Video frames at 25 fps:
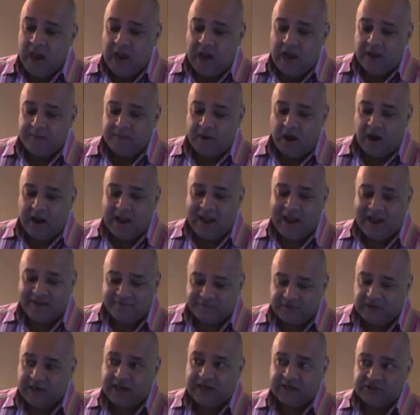I
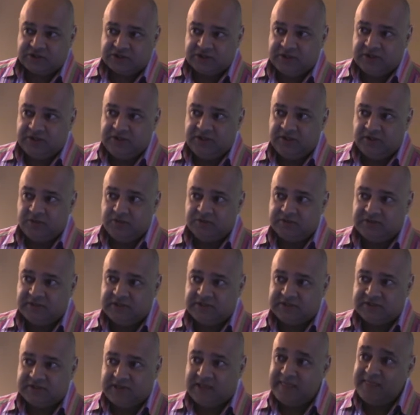haven't actually used
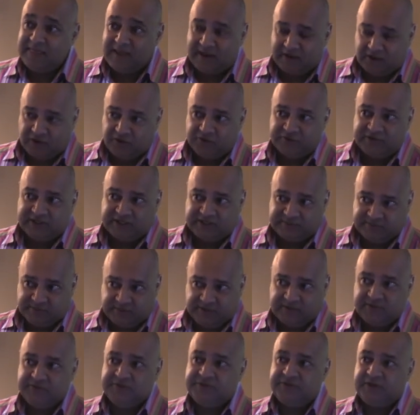this in that context, but
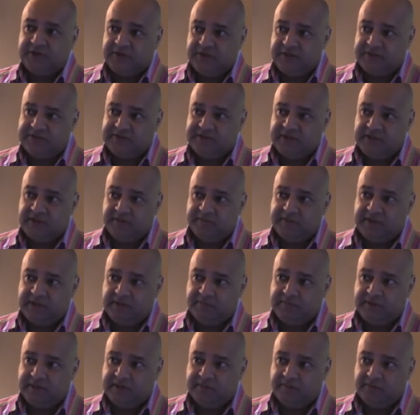I can certainly see it being
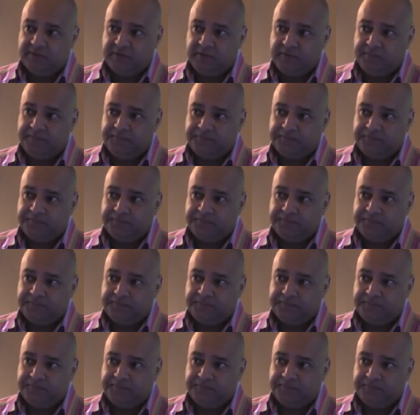applicable.